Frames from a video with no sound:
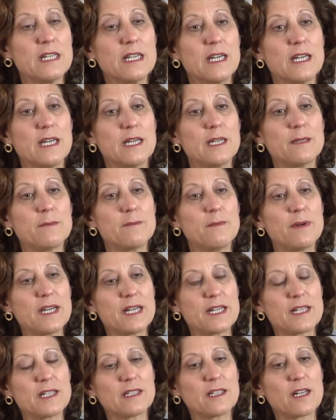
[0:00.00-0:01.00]

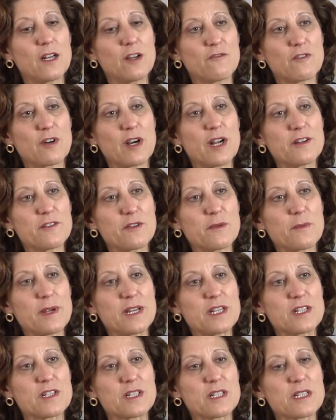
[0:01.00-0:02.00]
but a little over 100
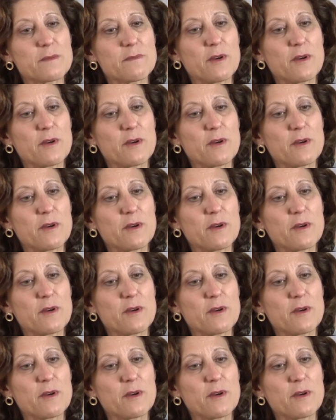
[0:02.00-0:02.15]
patients,